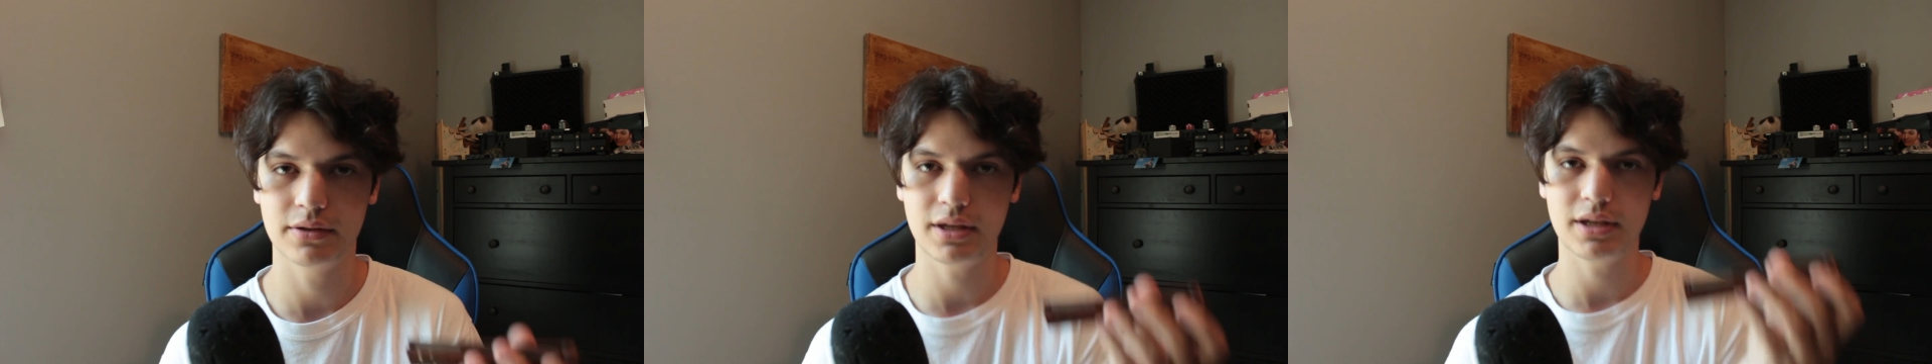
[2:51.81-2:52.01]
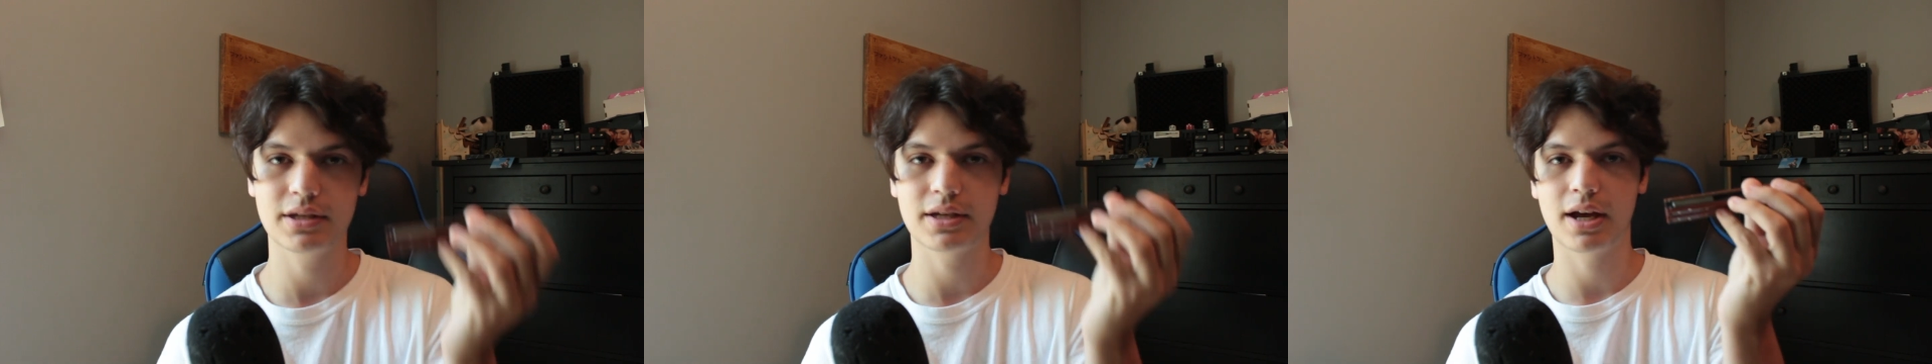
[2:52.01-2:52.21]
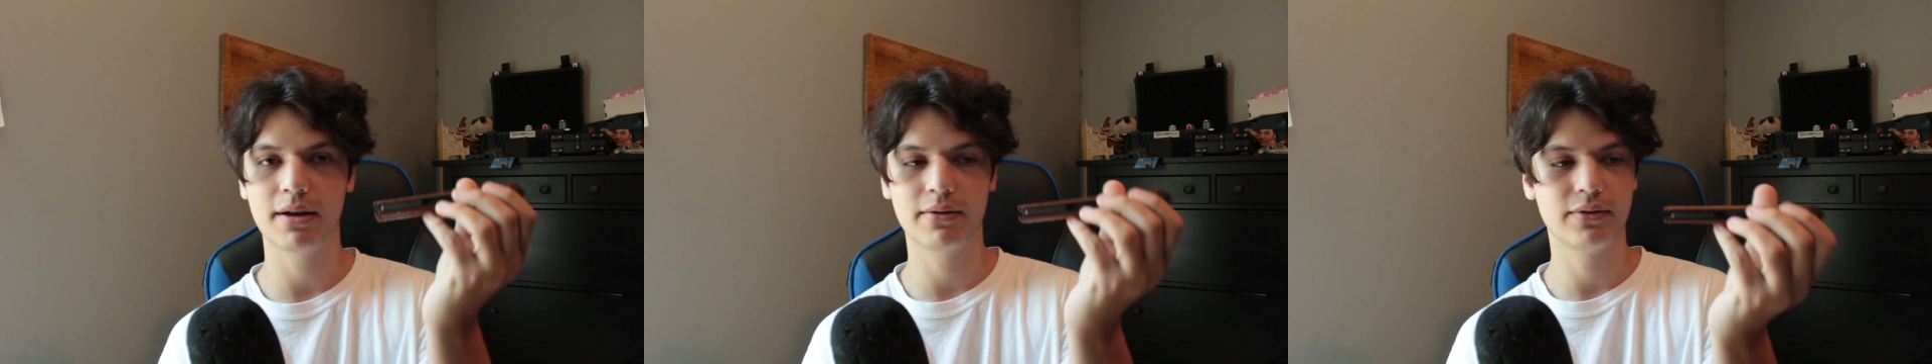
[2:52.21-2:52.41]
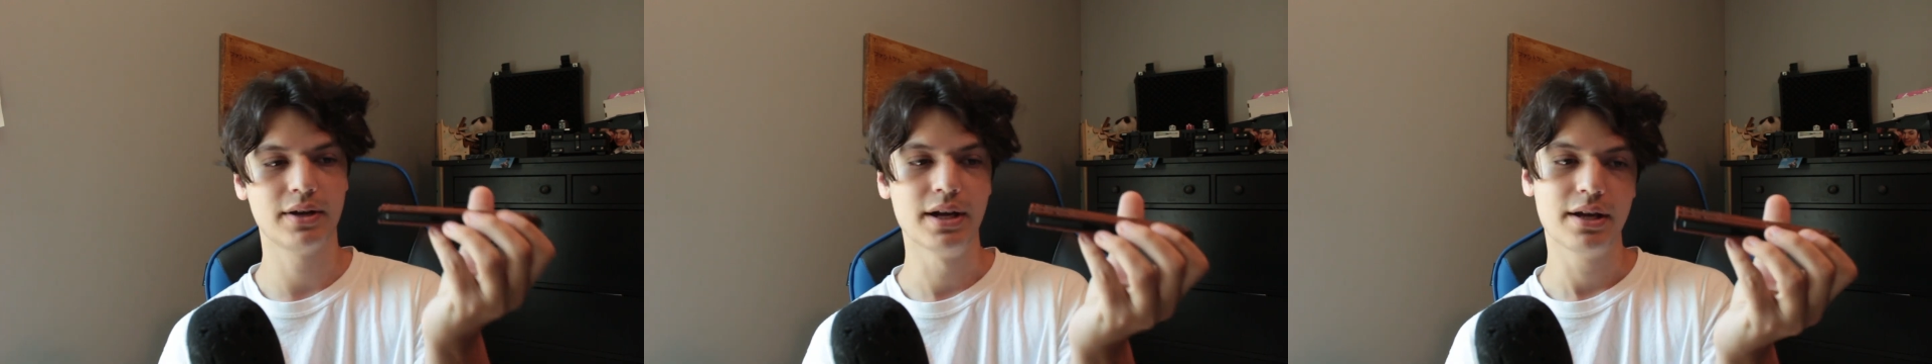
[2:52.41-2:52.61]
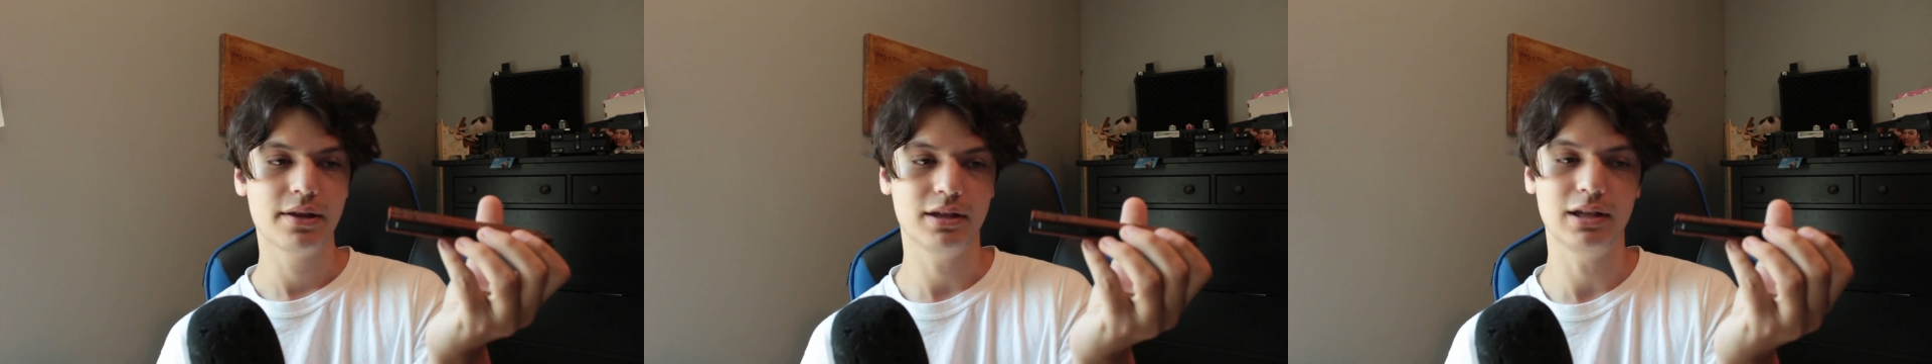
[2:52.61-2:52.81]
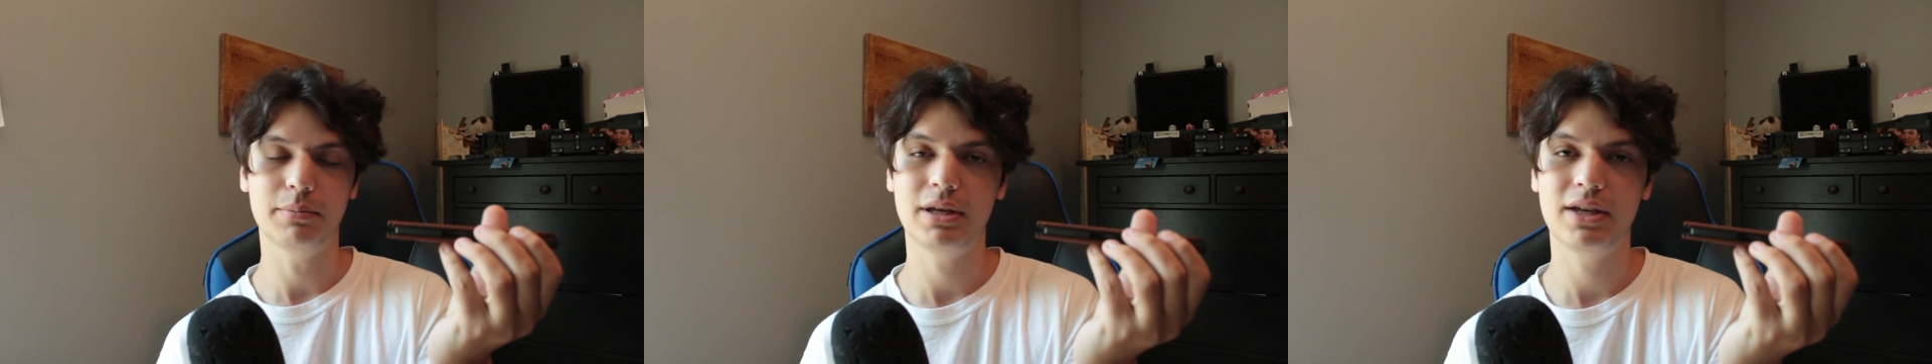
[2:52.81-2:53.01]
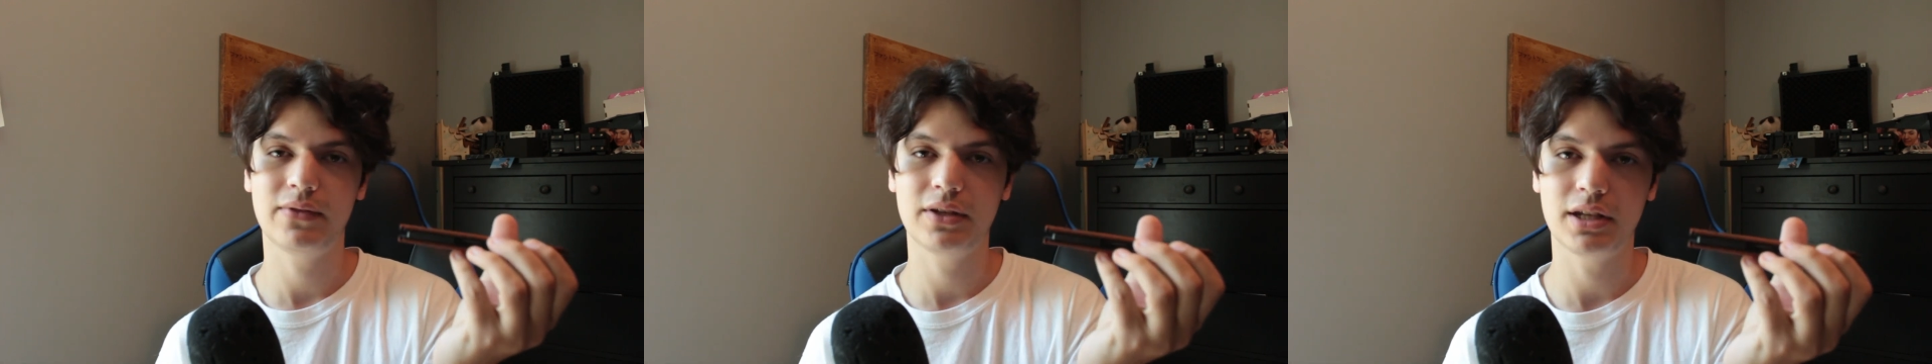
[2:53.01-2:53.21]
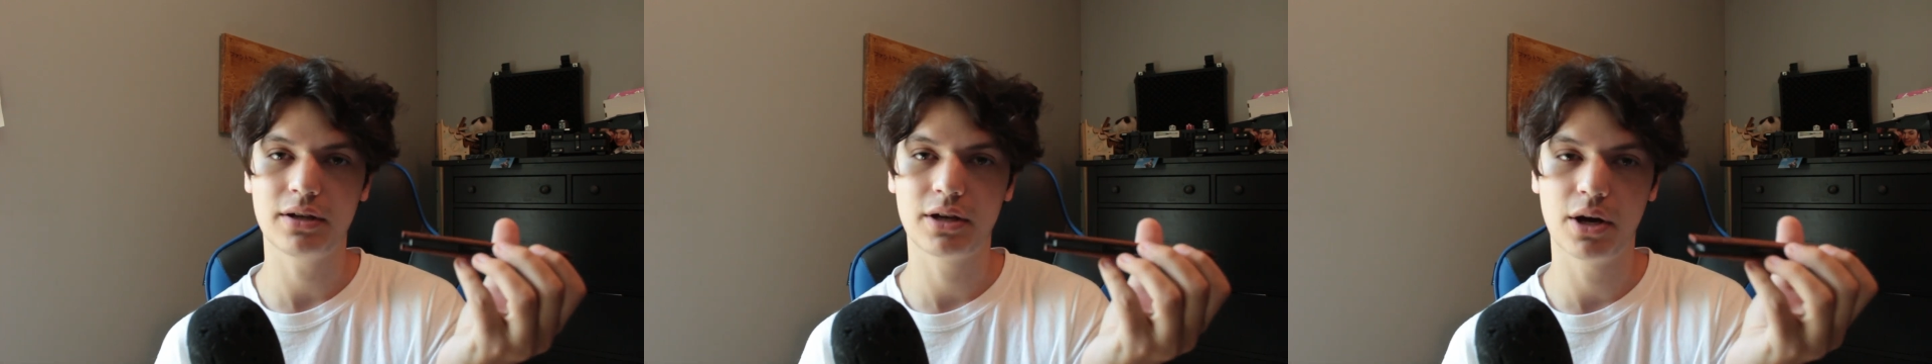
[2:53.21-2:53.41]
These have the
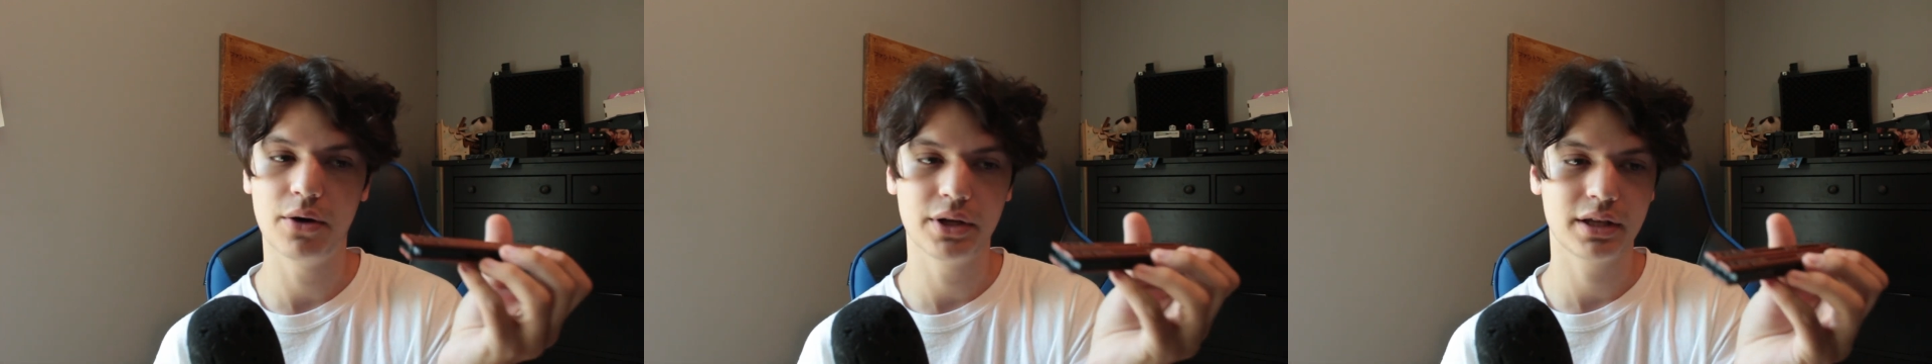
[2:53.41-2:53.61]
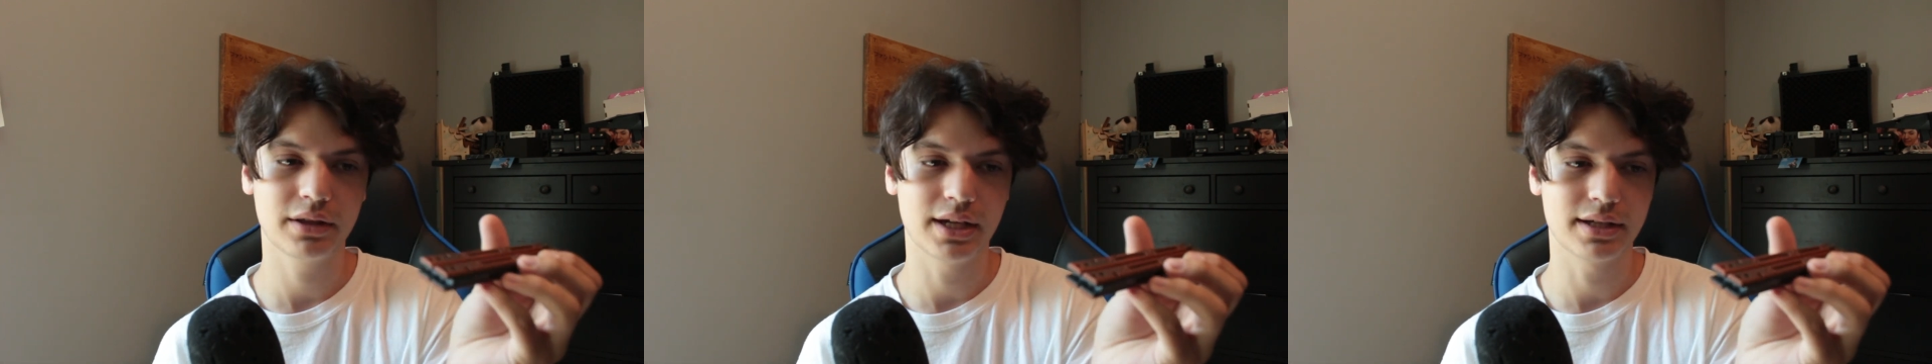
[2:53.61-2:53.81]
PVD coating